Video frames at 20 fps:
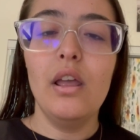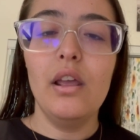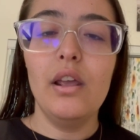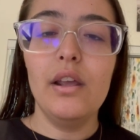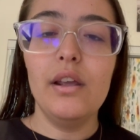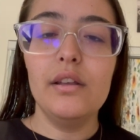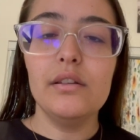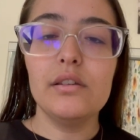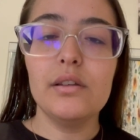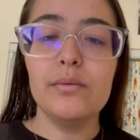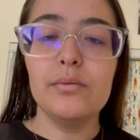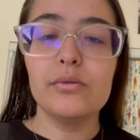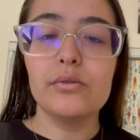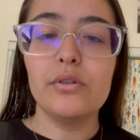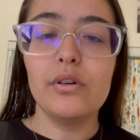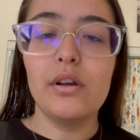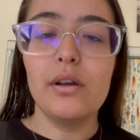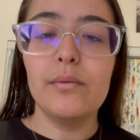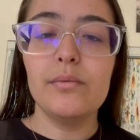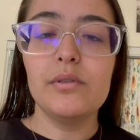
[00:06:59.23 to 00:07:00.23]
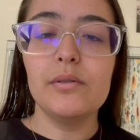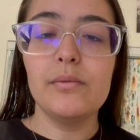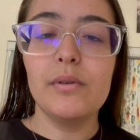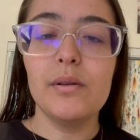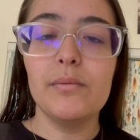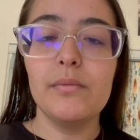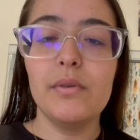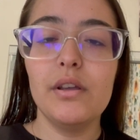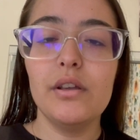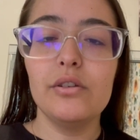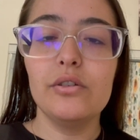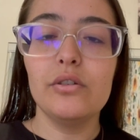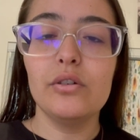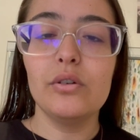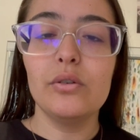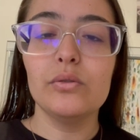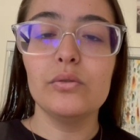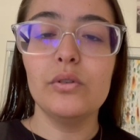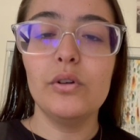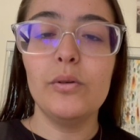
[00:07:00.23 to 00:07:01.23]
and subscribe to my main
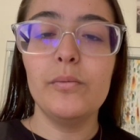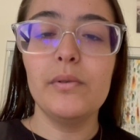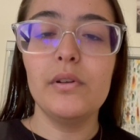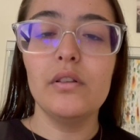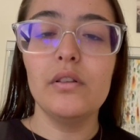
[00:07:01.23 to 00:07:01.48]
channels, they'll be